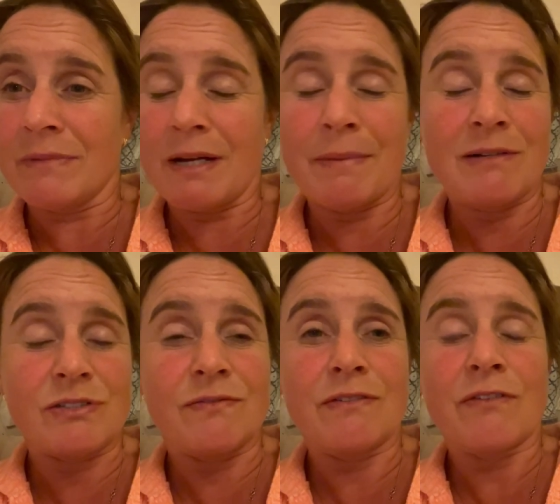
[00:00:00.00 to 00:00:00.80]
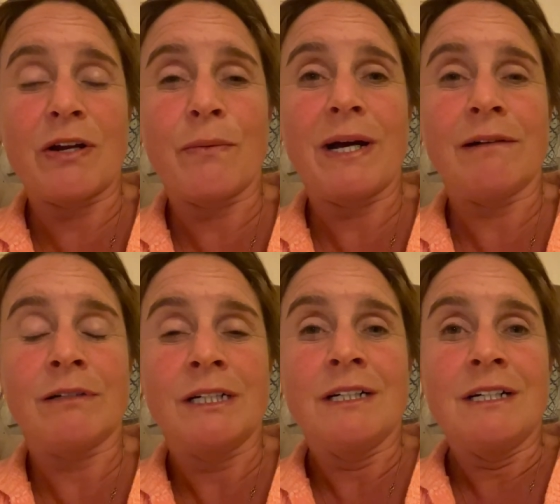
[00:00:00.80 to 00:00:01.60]
come out of it very
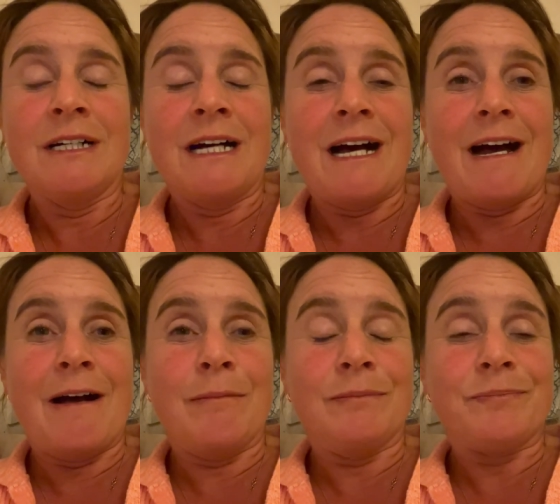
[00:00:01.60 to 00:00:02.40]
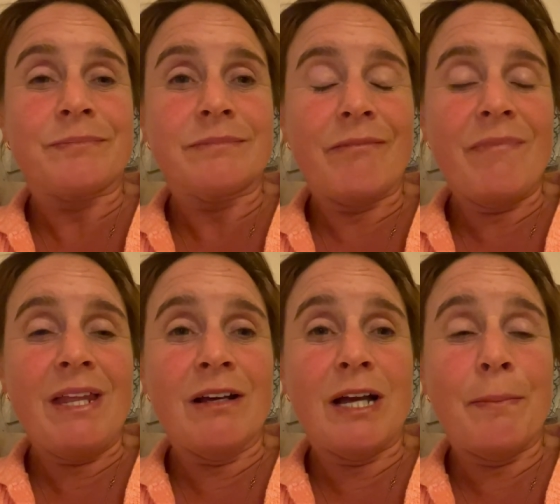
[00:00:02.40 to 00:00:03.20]
well. A
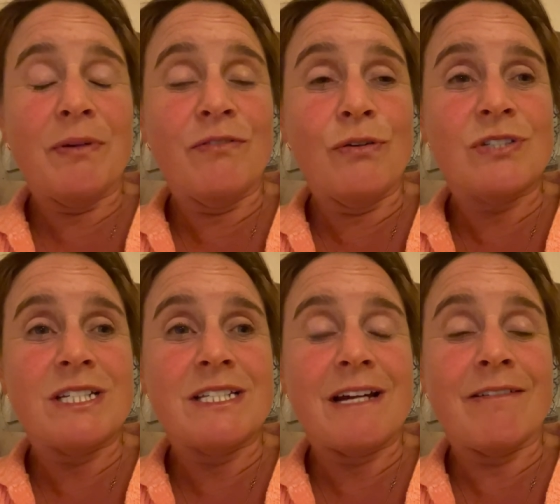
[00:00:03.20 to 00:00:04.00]
couple of horses there